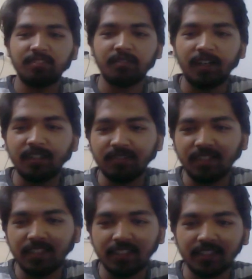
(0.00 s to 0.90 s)
For now,
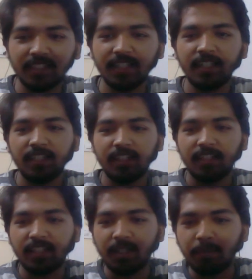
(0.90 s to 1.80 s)
we'll just
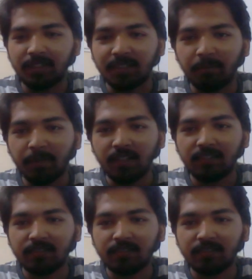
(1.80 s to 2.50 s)
keep it simple.